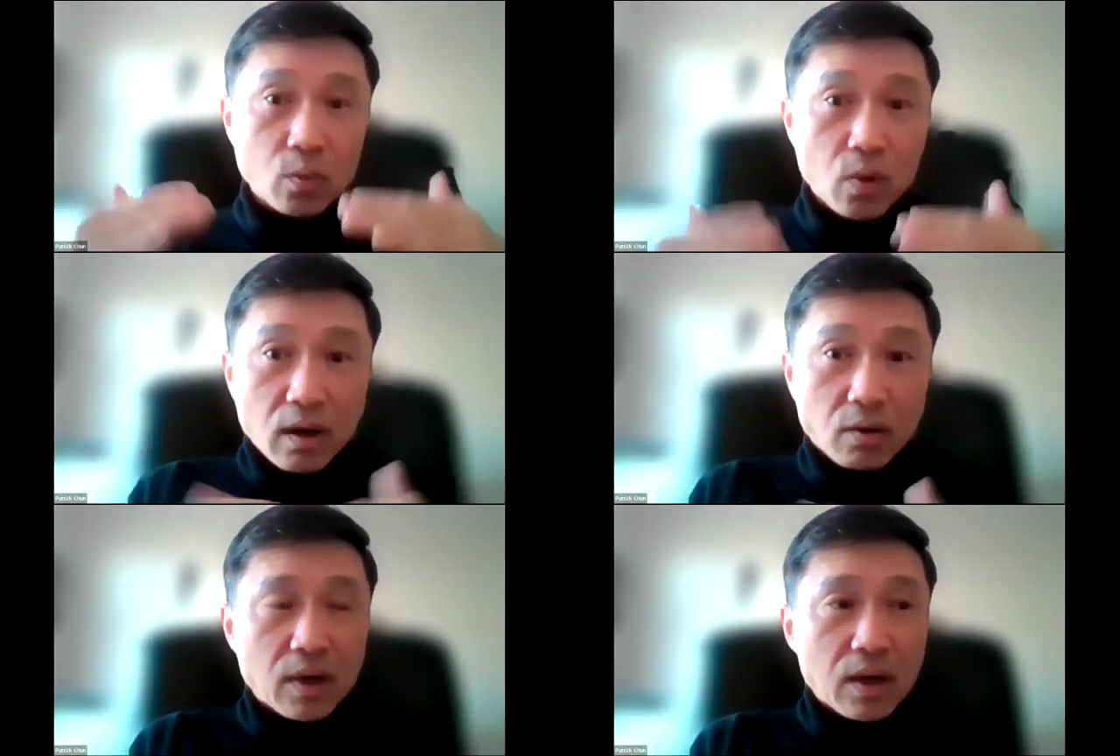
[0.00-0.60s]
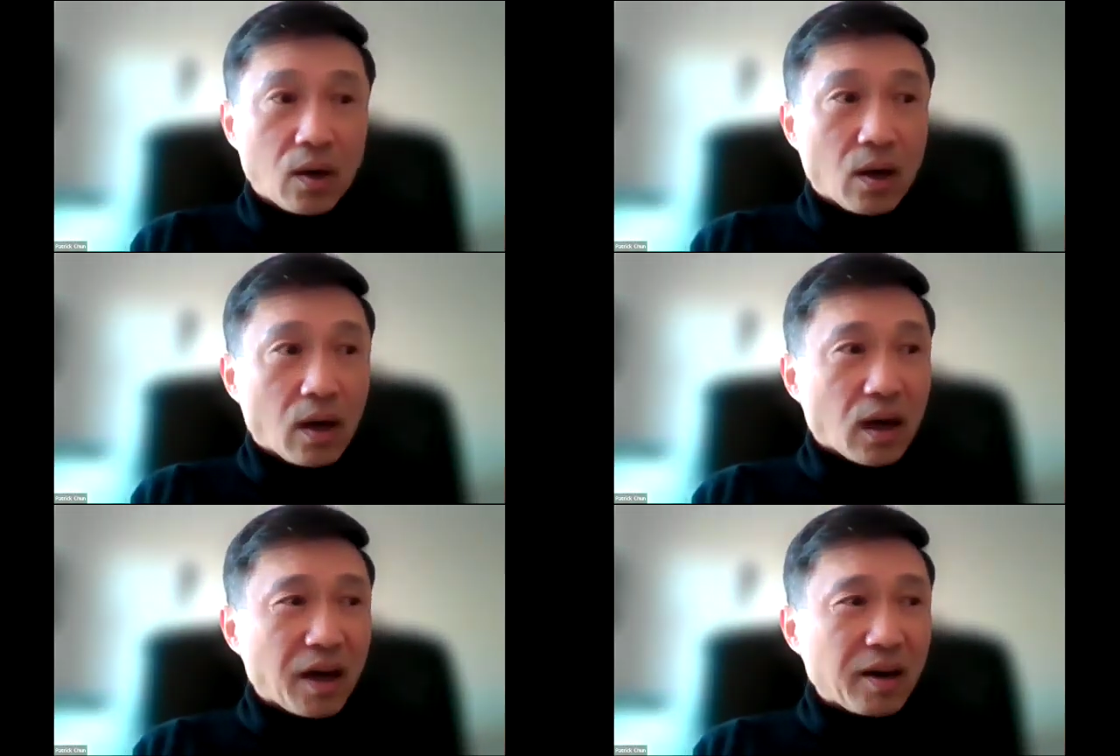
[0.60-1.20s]
well?
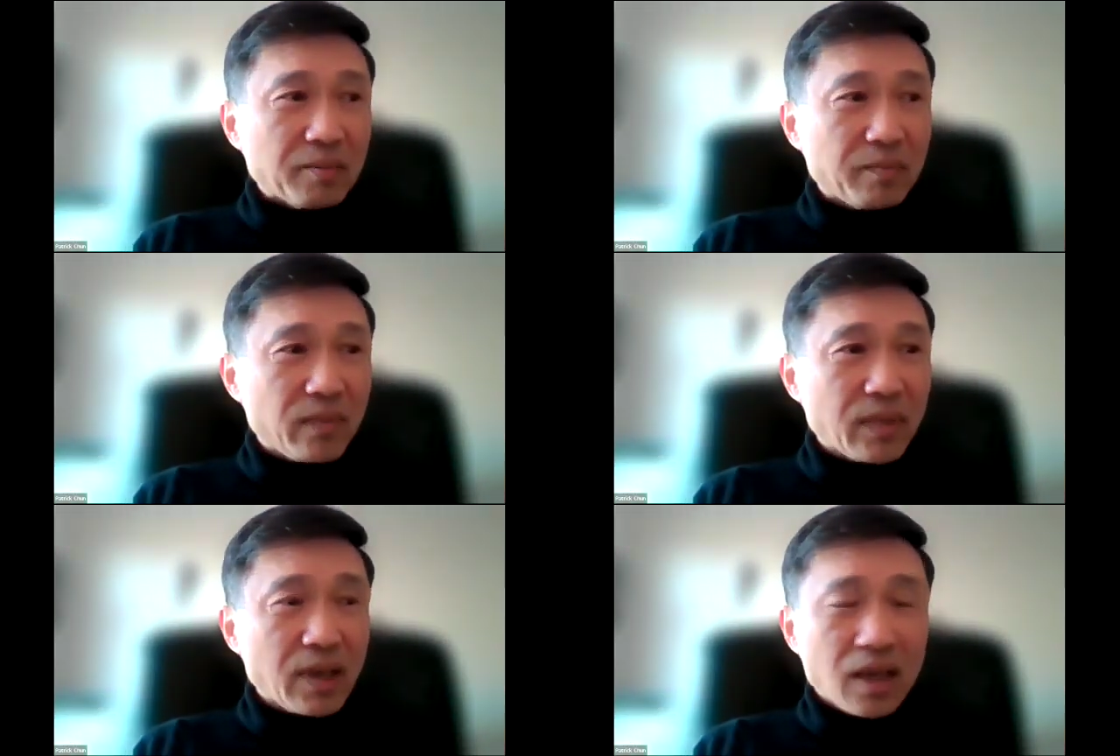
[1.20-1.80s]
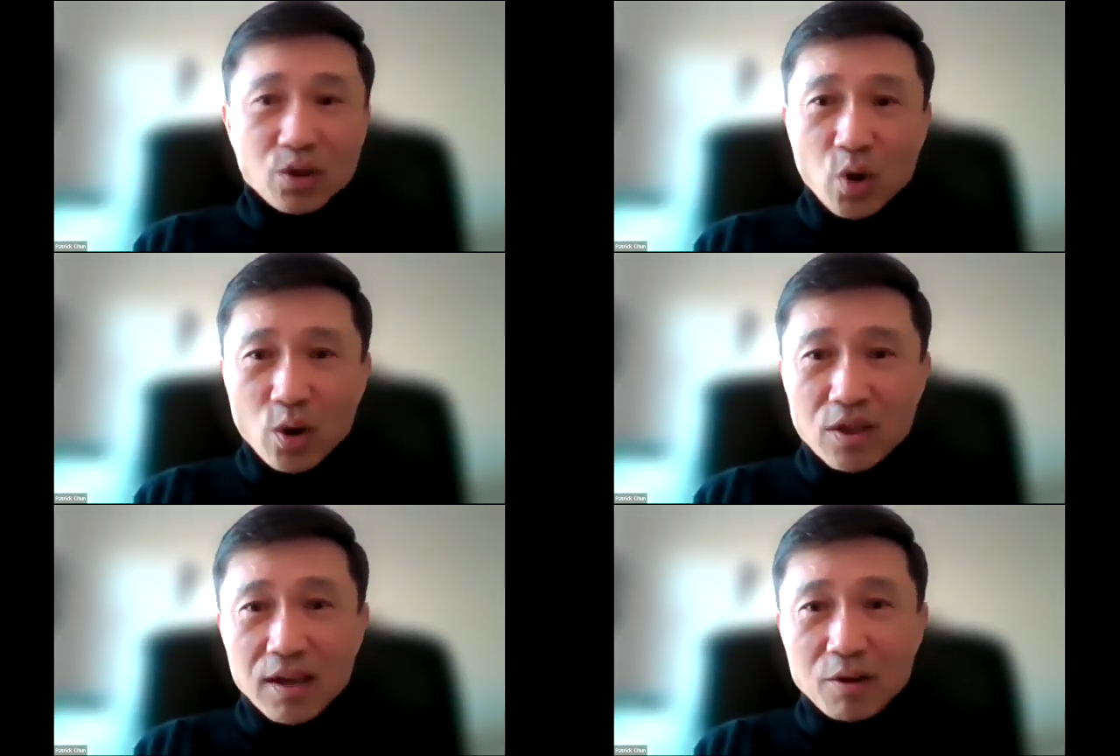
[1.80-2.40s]
It
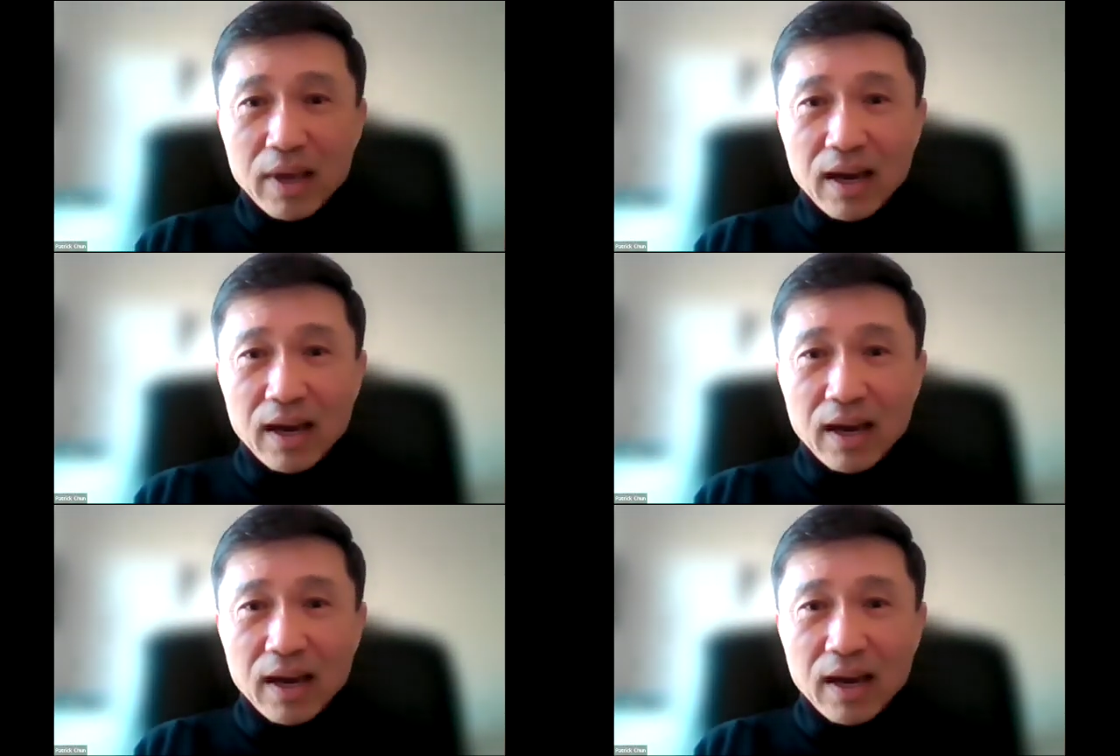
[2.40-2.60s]
turns out